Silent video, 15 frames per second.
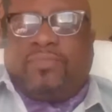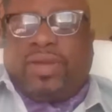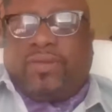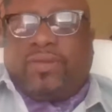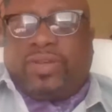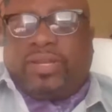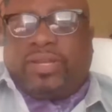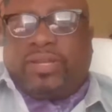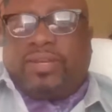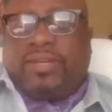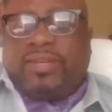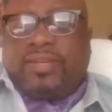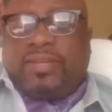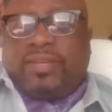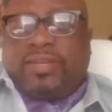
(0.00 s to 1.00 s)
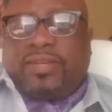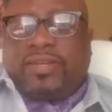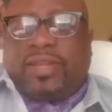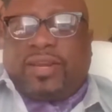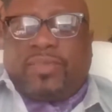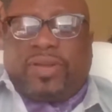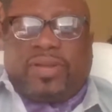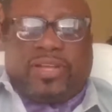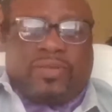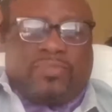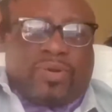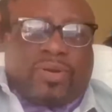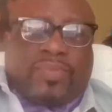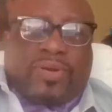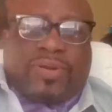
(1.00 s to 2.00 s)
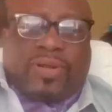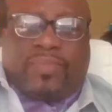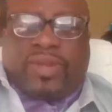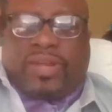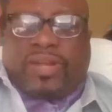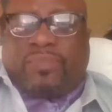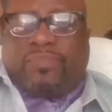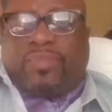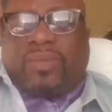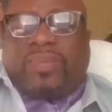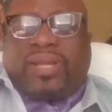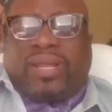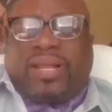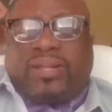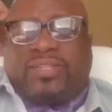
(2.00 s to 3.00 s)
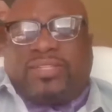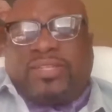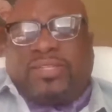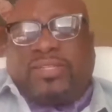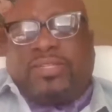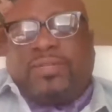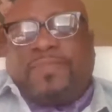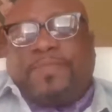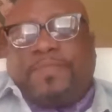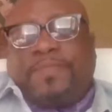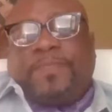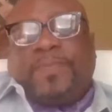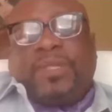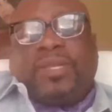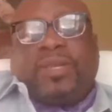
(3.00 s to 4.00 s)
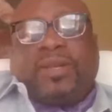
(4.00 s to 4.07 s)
in America, in American public health system,